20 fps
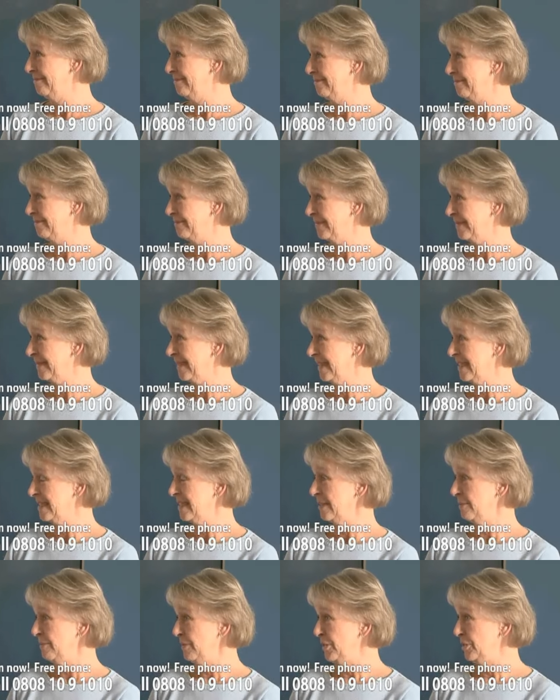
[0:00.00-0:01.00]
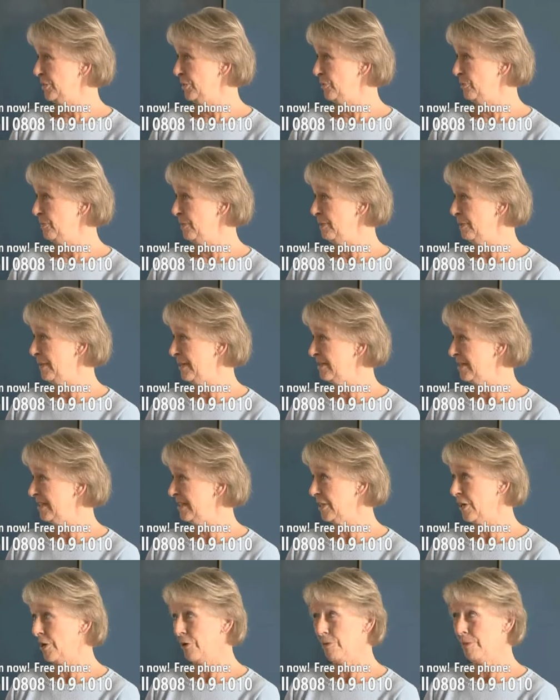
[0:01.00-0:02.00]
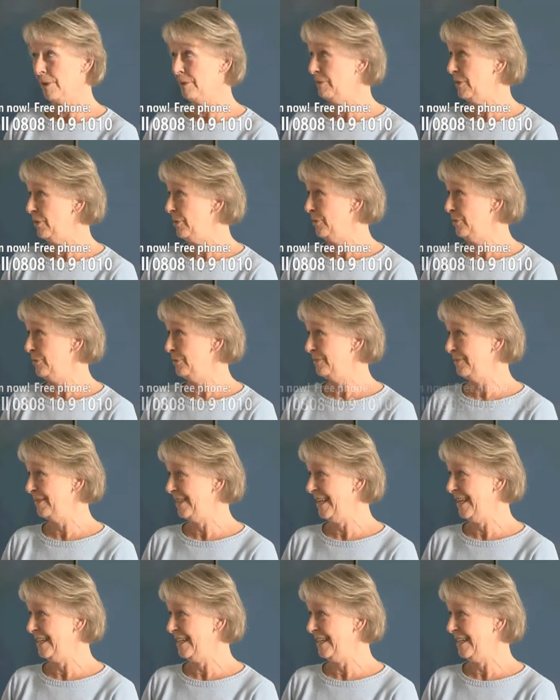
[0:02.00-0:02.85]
you'd give it a go. Somebody told me about it. I can't remember who. Yeah.